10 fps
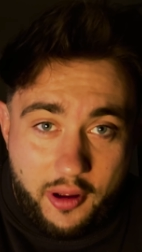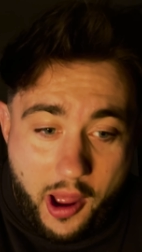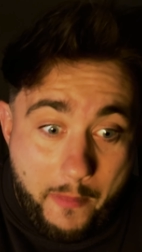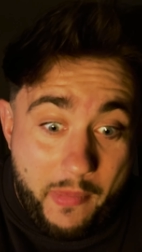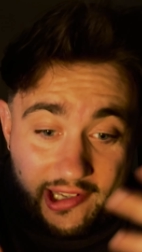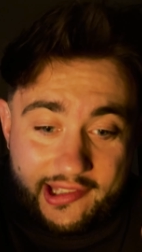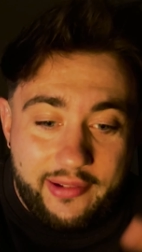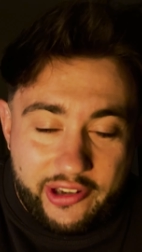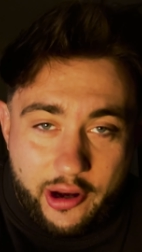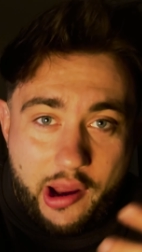
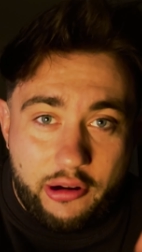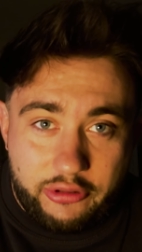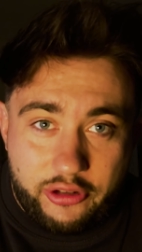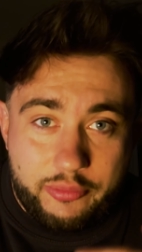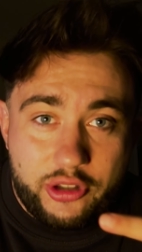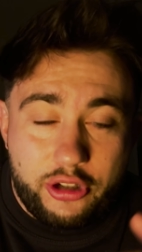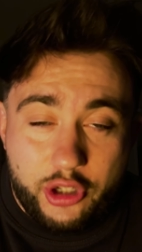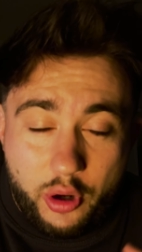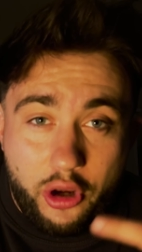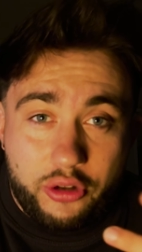amazing video algorithms to
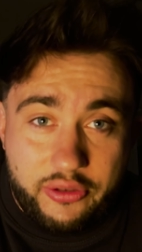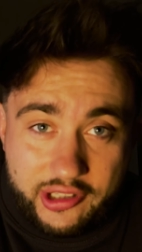do a lot of the